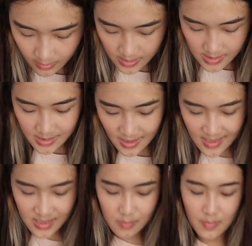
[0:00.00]
This
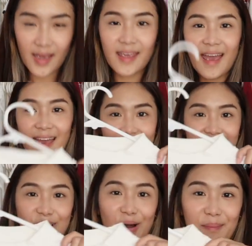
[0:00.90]
is my Eggy
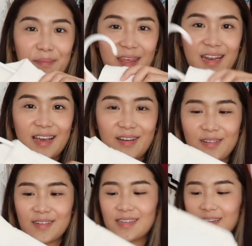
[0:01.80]
top that I
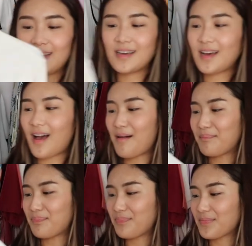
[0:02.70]
got
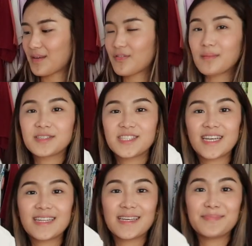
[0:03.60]
from
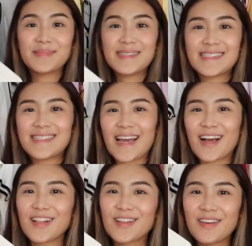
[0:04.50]
Jen In's
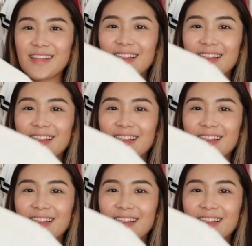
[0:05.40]
clothing